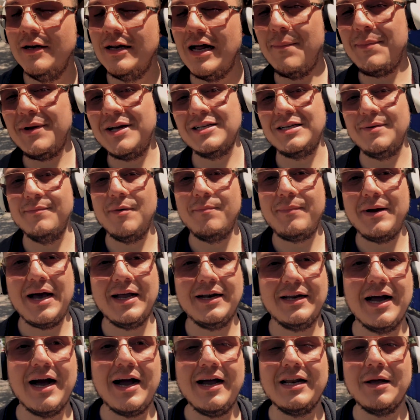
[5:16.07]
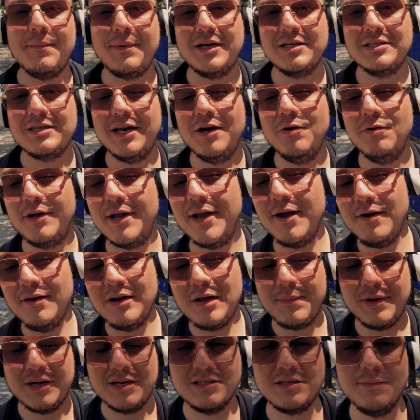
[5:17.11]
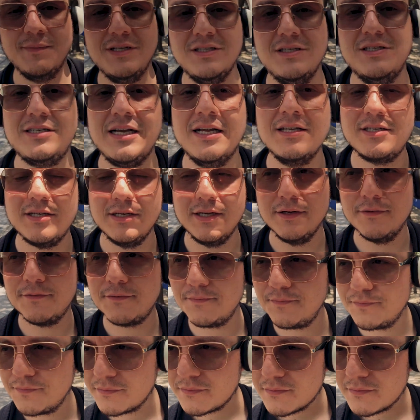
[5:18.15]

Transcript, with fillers: Not because I'm a bad guy, not because I don't care, not because I'm insensitive.